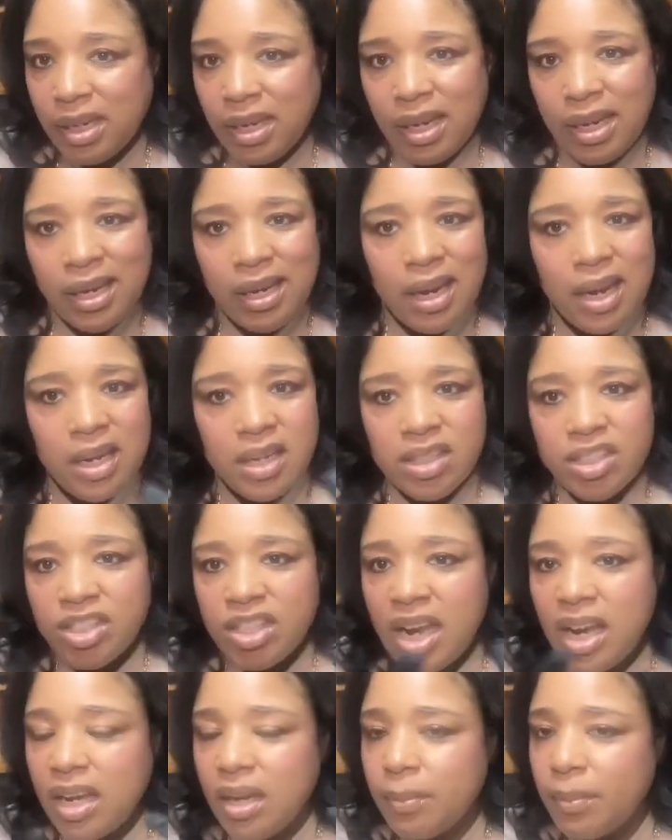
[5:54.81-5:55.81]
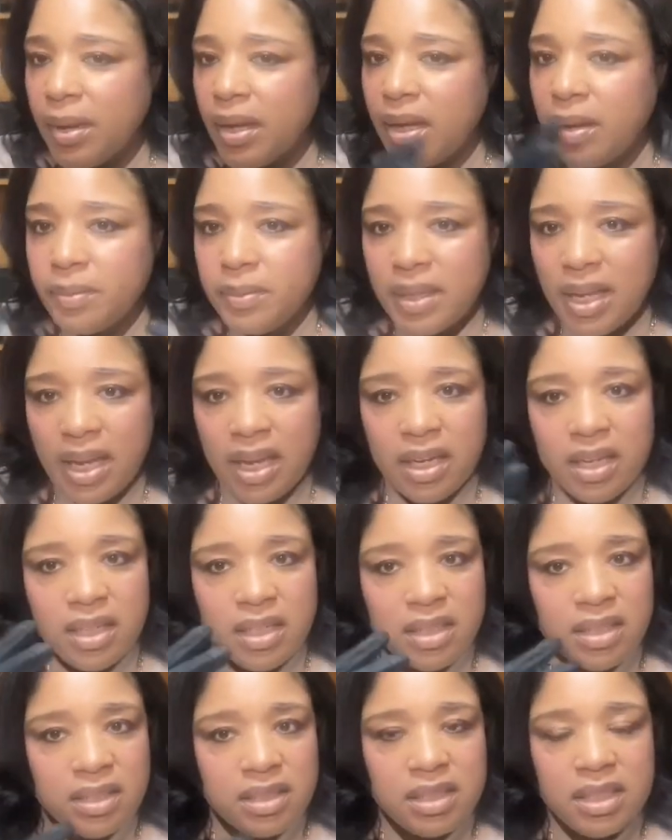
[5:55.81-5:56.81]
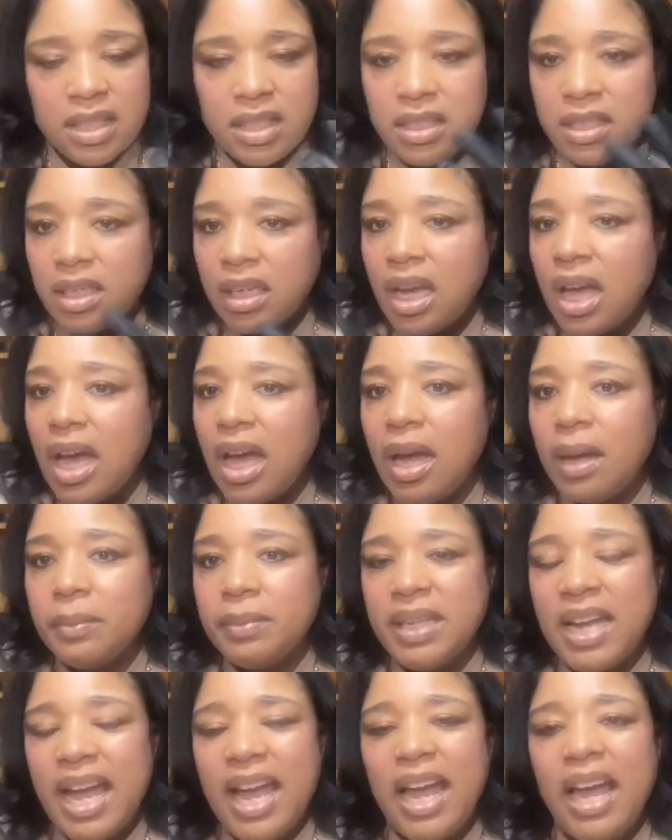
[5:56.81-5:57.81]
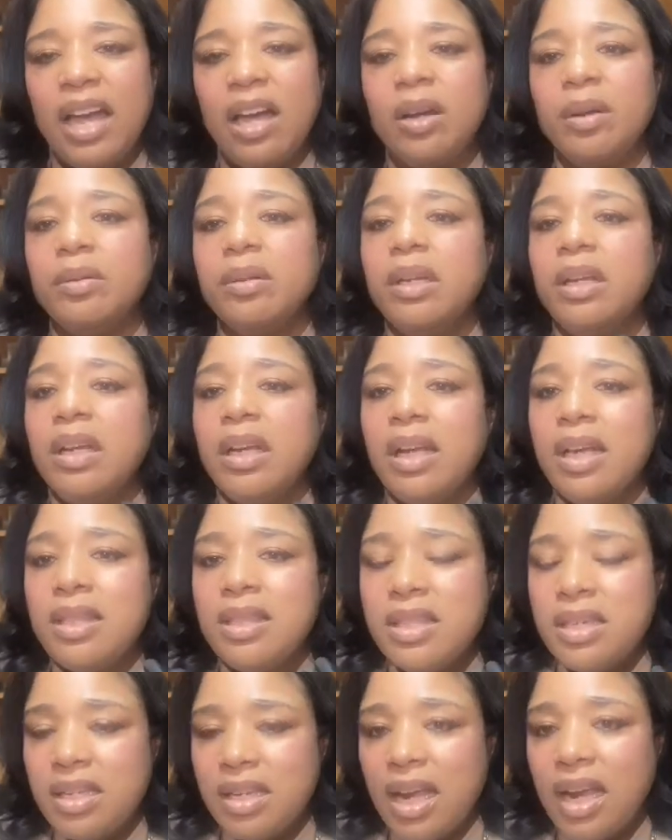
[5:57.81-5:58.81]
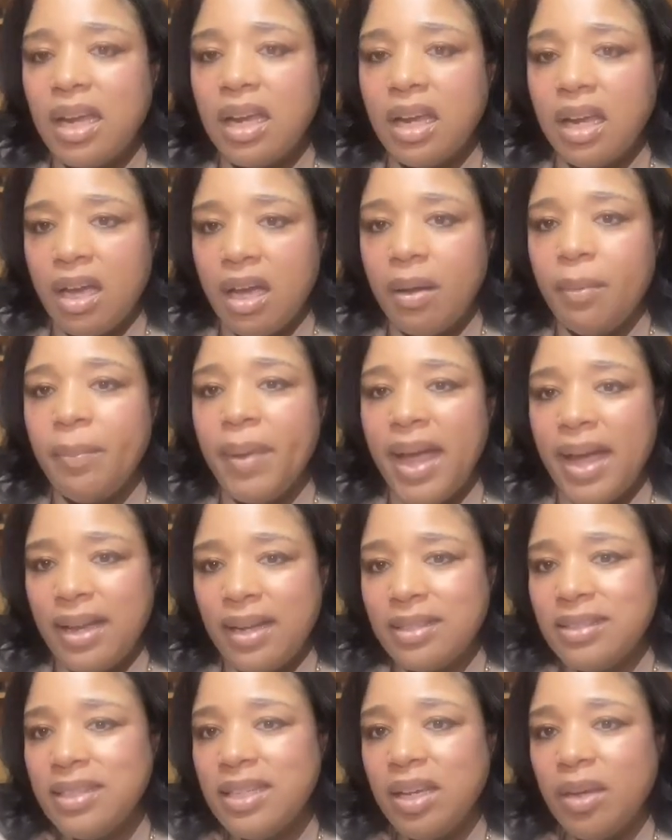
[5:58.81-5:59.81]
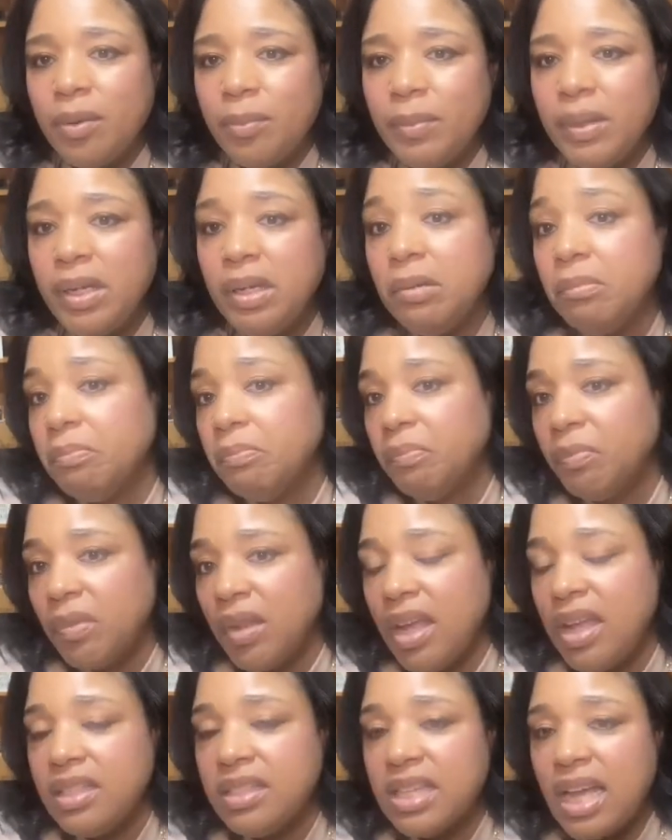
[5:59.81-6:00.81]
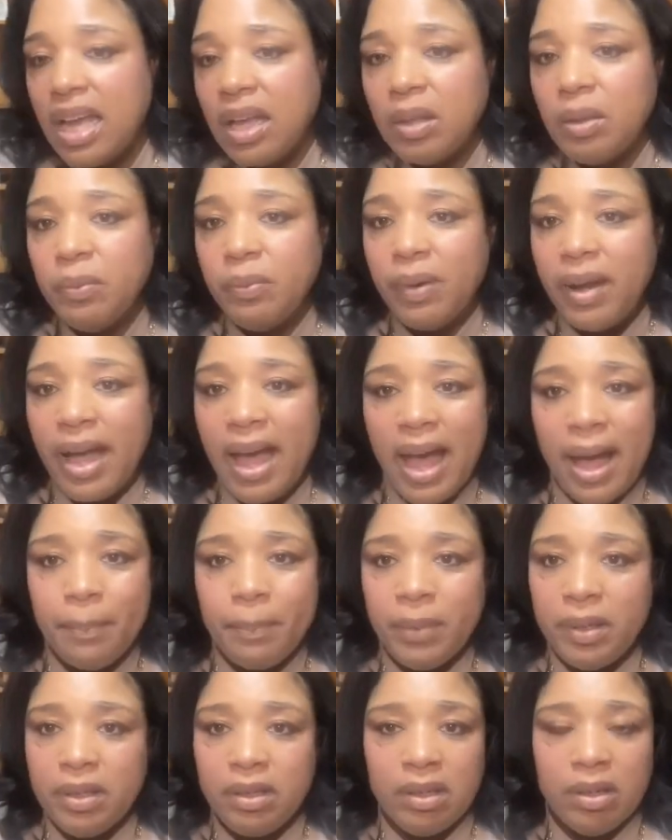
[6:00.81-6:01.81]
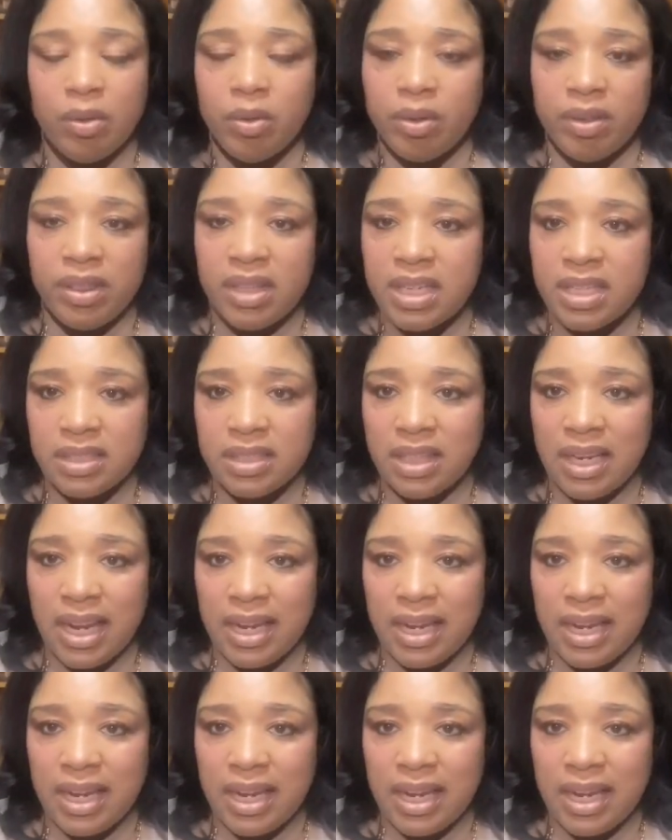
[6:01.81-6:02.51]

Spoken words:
And then you shake them up, they send a calm down, and then they can come back and tell me exactly what happened or things of that